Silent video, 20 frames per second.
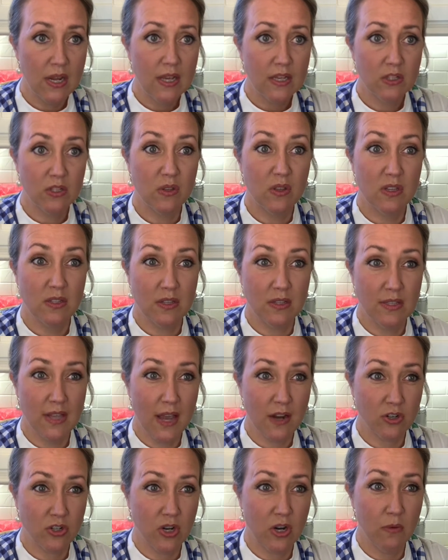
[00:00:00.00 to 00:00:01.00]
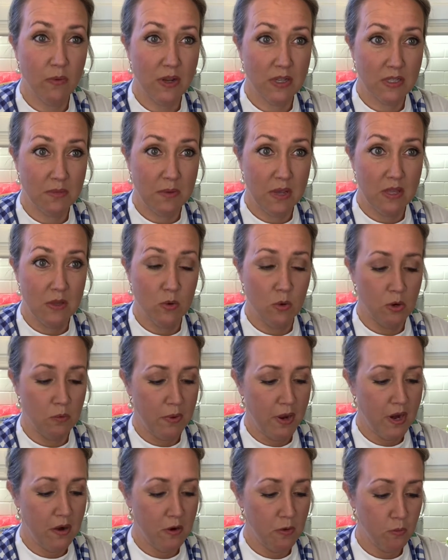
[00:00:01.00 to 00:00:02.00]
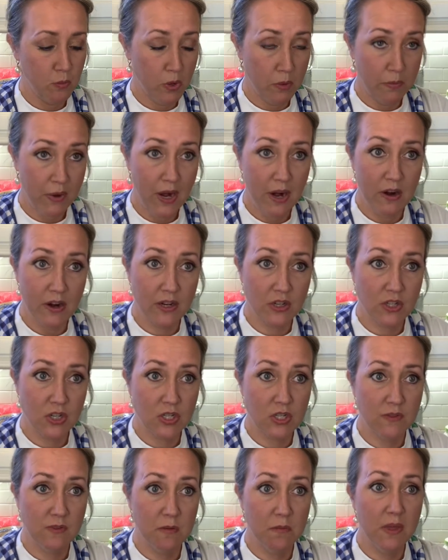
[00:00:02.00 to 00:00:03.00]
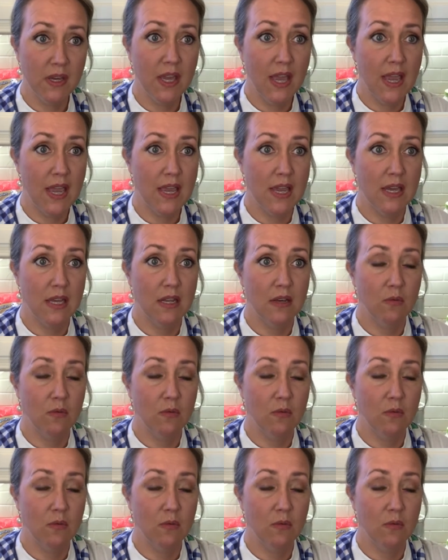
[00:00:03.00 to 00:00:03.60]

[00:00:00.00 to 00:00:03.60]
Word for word: So this is actually a recipe that we're preparing just from the can.